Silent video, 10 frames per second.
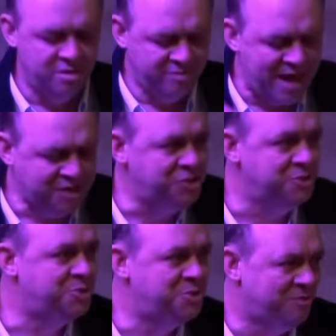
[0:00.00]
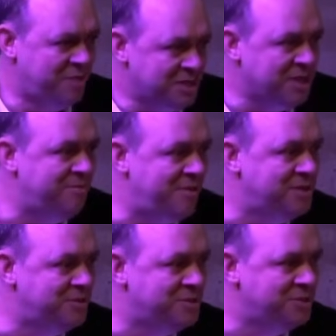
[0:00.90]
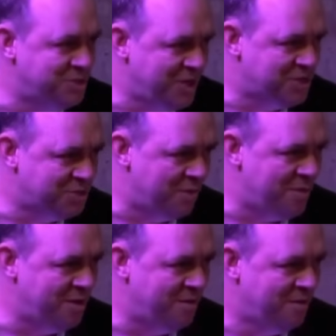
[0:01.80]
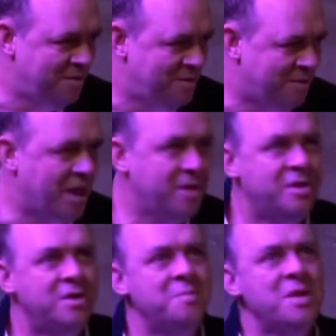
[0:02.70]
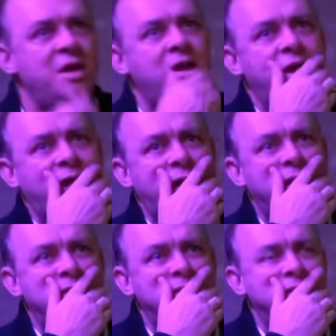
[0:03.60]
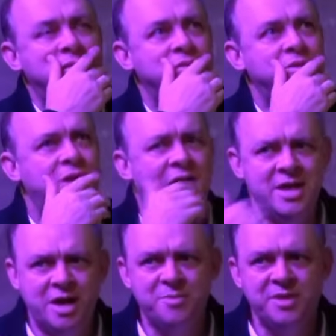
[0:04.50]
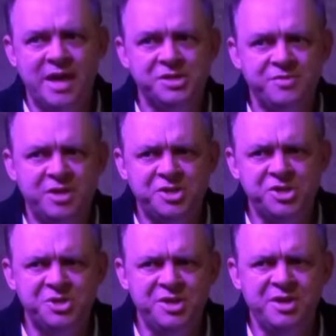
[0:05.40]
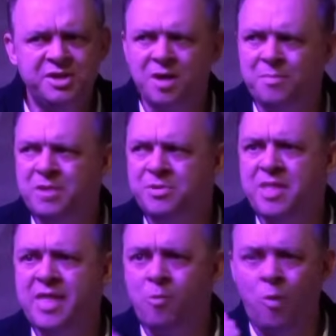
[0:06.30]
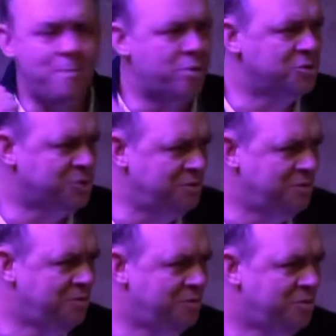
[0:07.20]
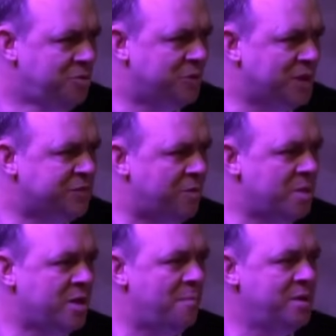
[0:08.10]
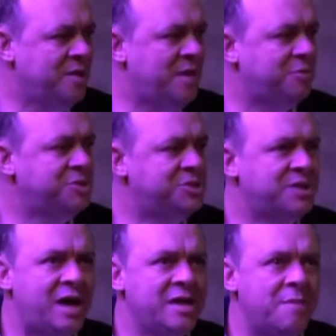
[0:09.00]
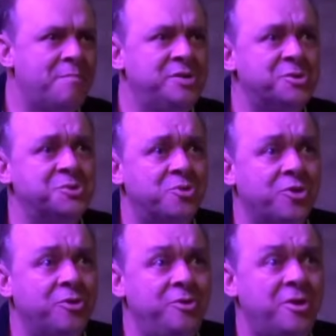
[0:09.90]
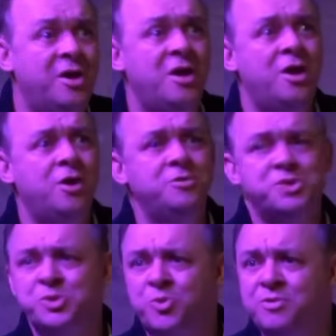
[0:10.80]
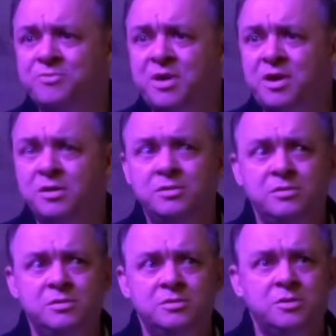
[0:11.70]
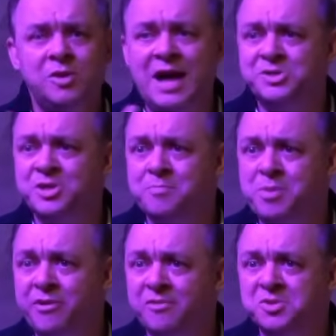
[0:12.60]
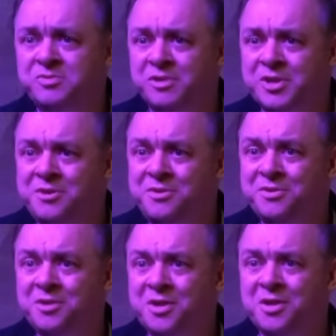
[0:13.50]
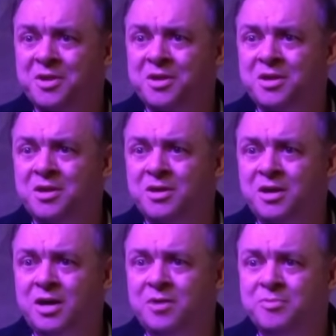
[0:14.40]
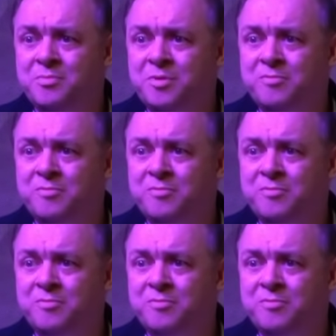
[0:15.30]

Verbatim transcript: of notches. Things can fit into us and change us. One minute? Okay. And I ended up in the case of the Dutch East India Company with, I think, one person who transformed the company, and that was this guy, Jan Petersen Koen, who's a sort of uh, classic imperialist villain uh, from,